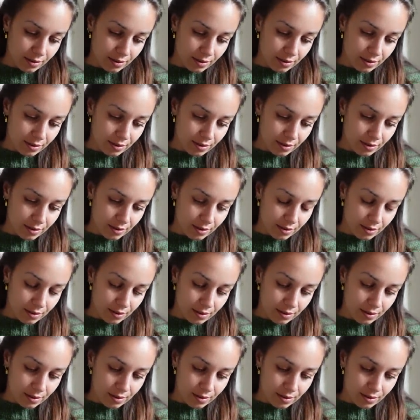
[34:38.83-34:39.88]

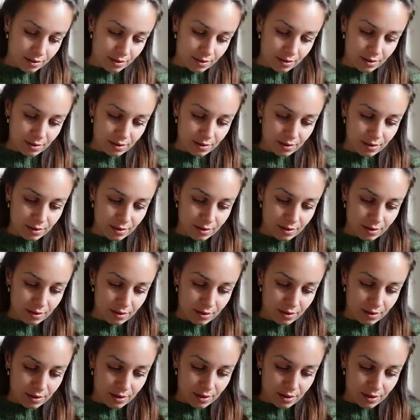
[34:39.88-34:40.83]
[no speech]